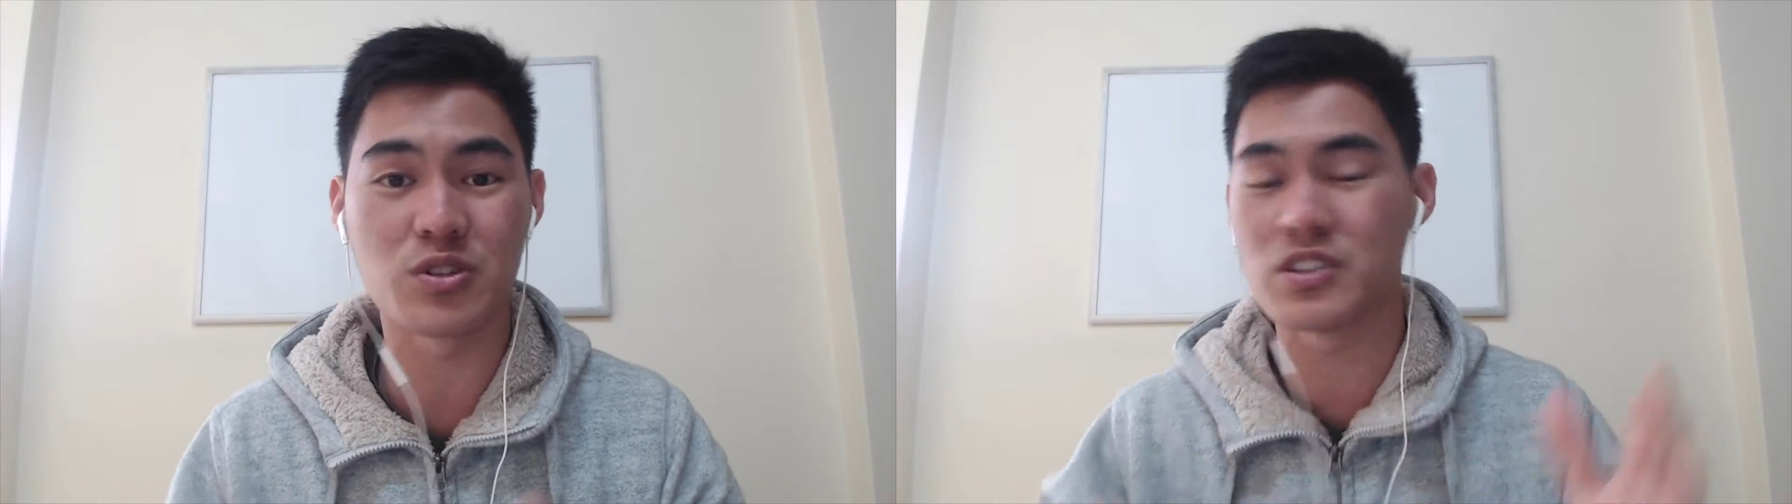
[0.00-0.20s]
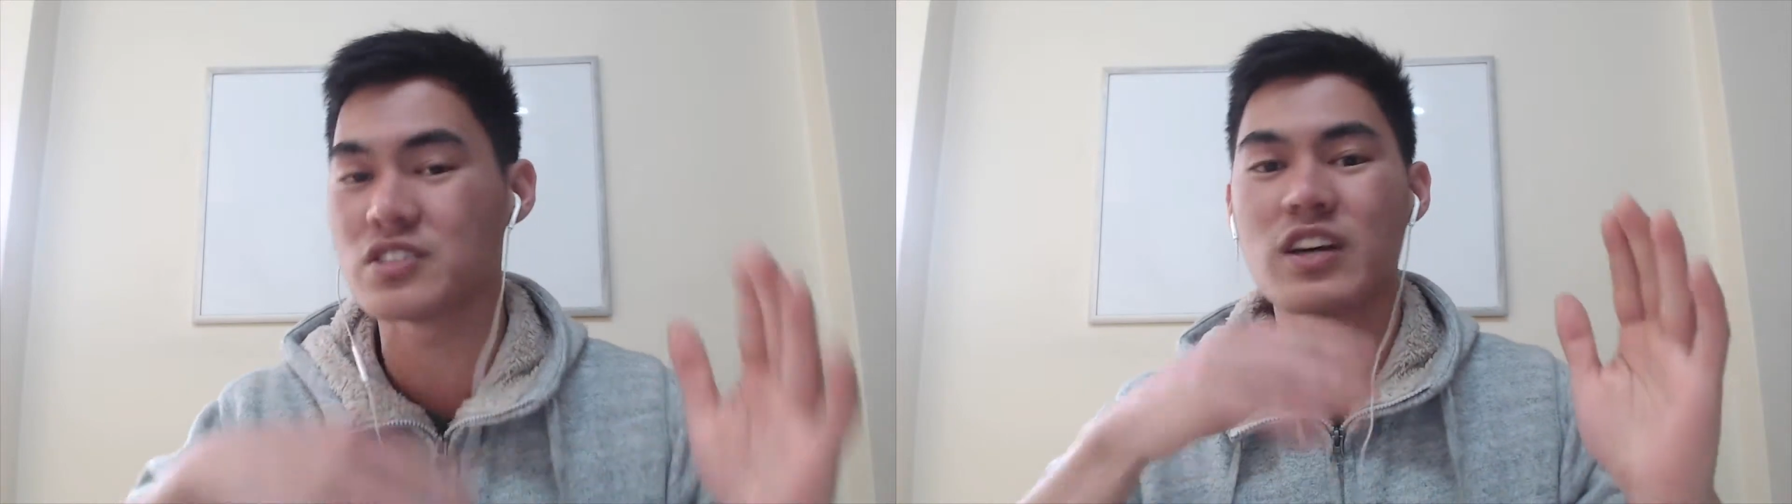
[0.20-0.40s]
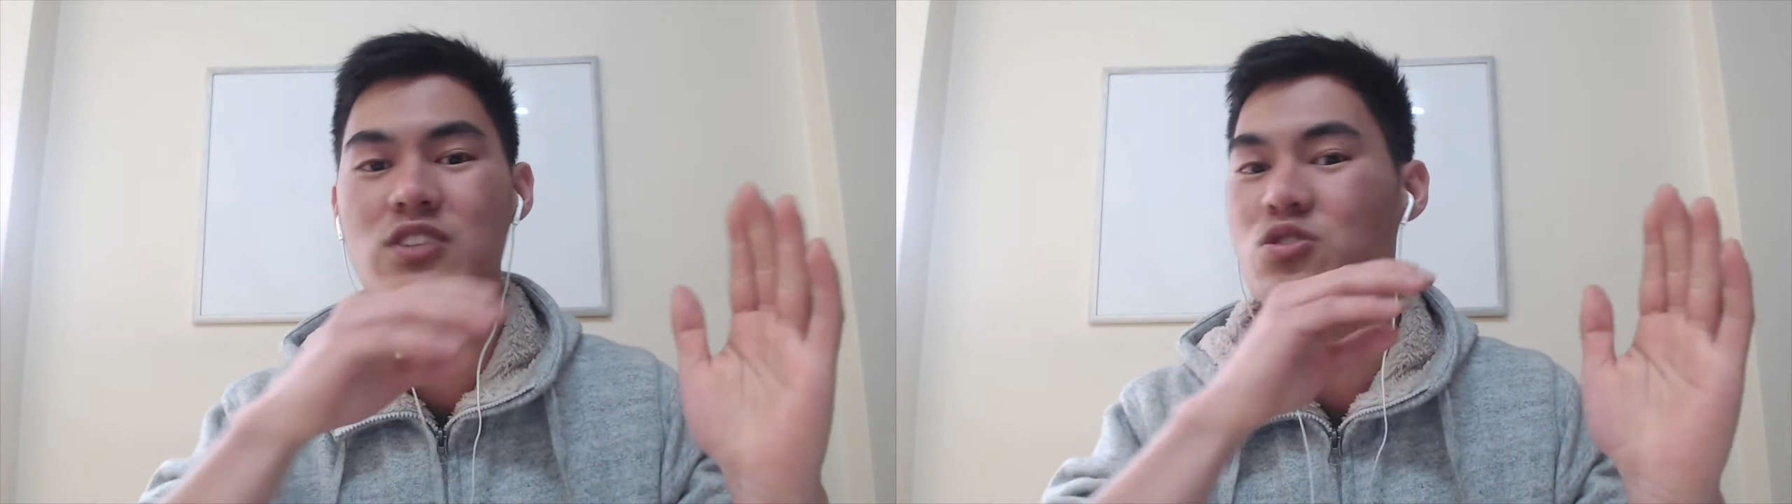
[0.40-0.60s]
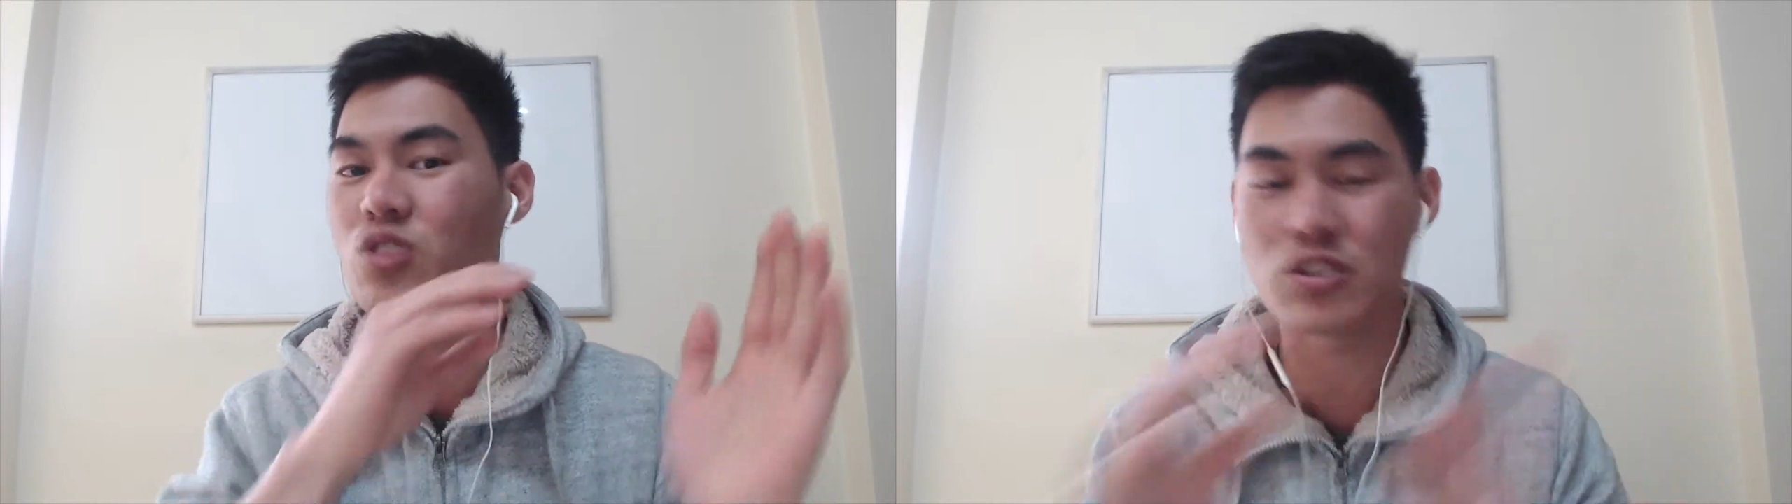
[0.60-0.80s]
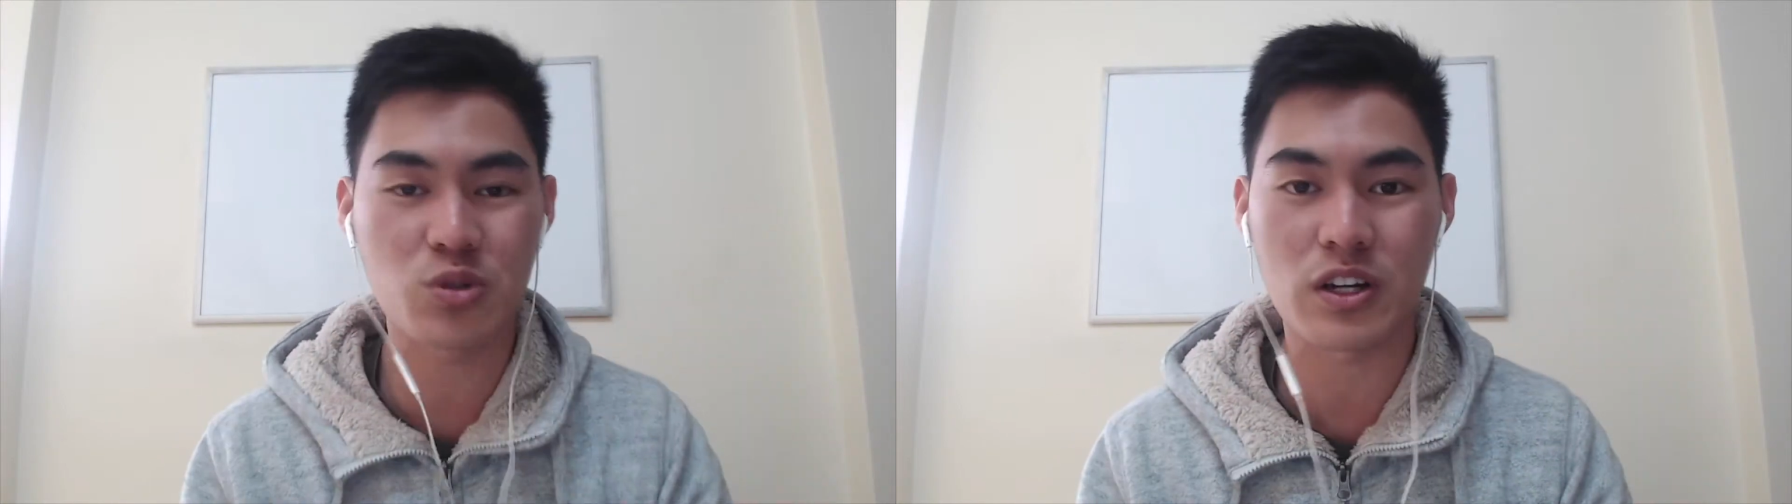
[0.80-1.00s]
decide to
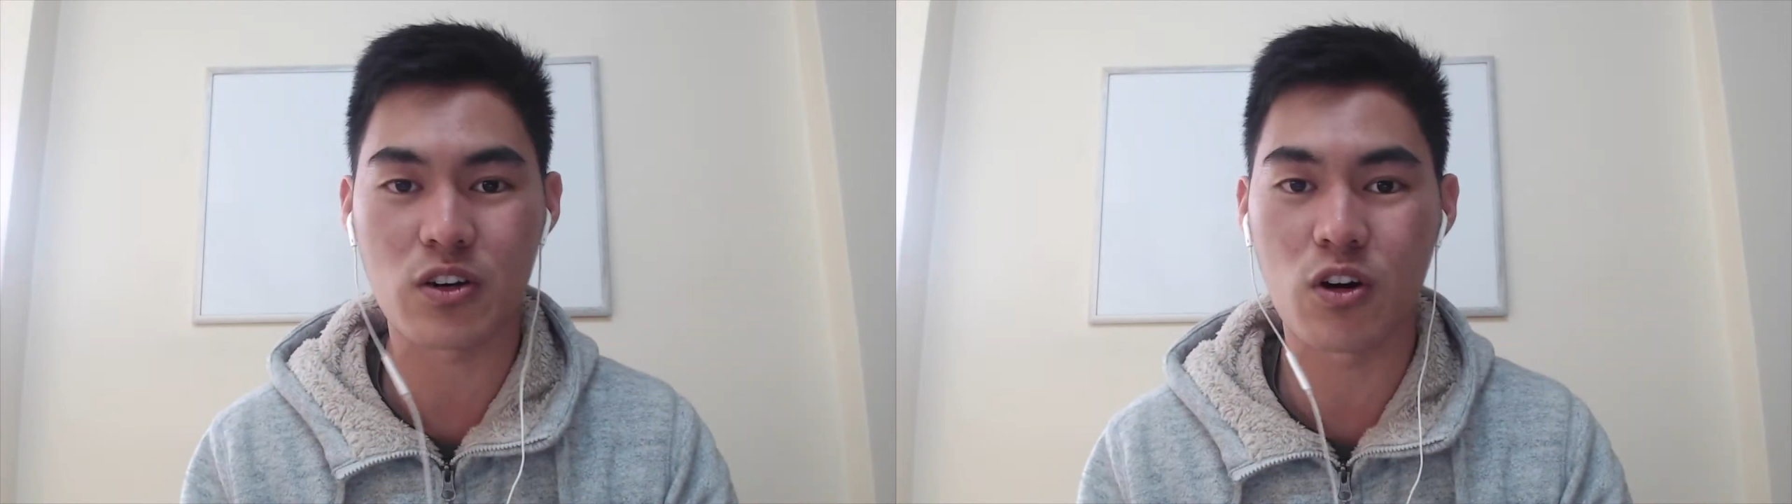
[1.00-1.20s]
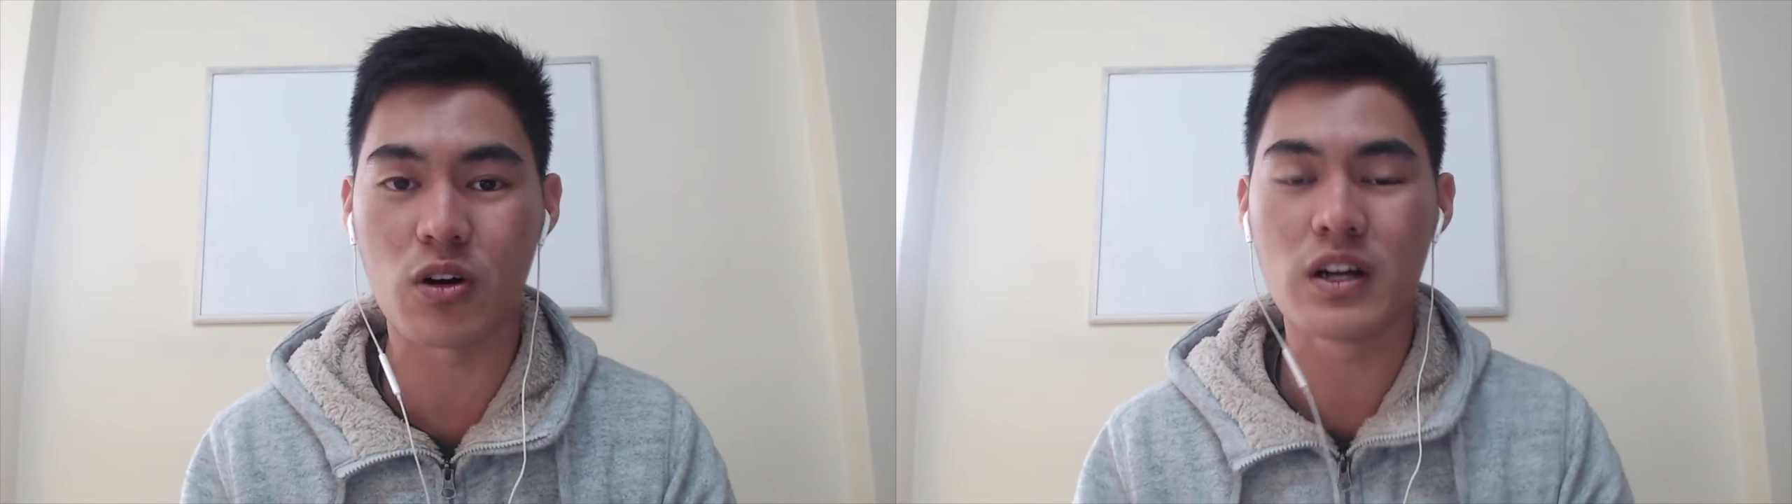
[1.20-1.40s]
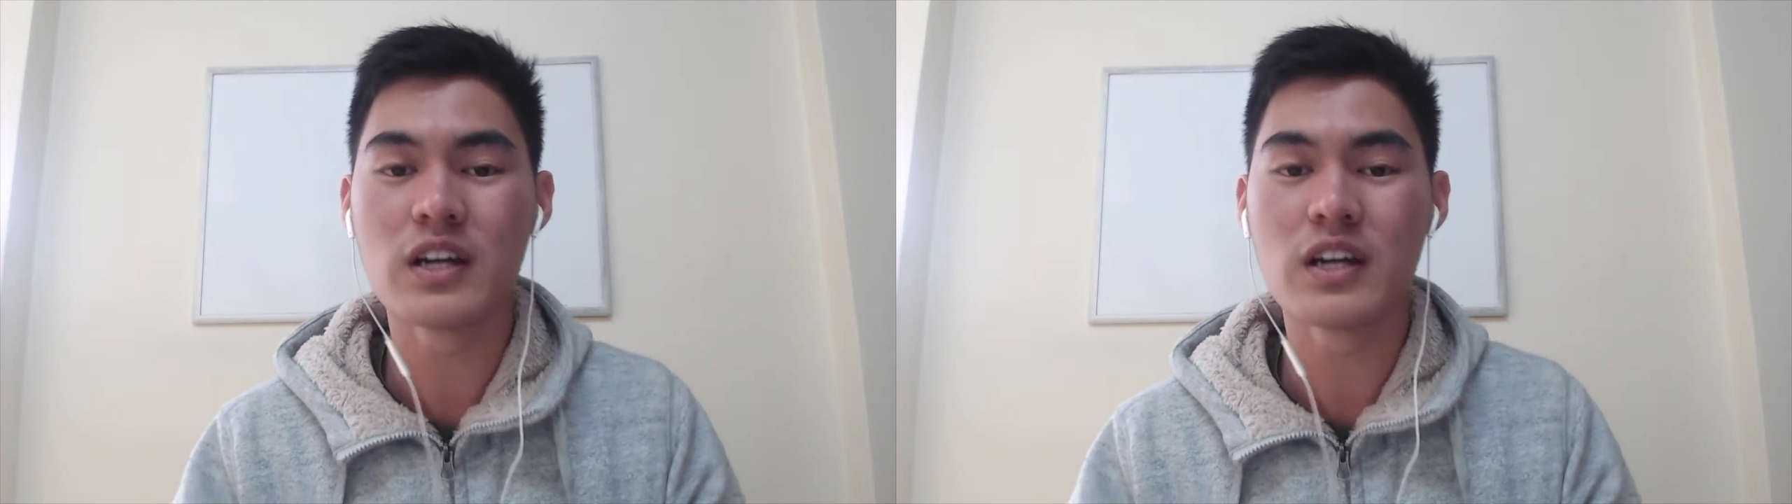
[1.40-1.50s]
not do it at all.